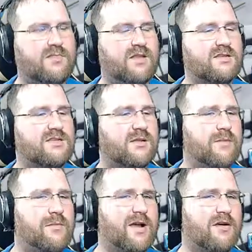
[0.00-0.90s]
It's going to
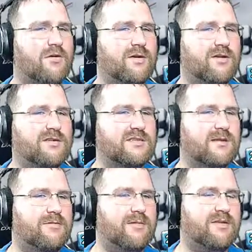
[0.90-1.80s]
be my goal here. He's going
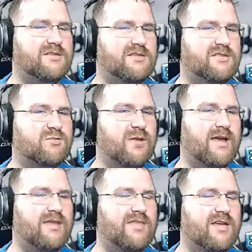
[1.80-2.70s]
to probably just swing
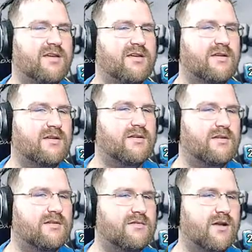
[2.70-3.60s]
at the...
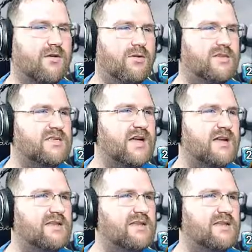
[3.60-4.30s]
No, he's not.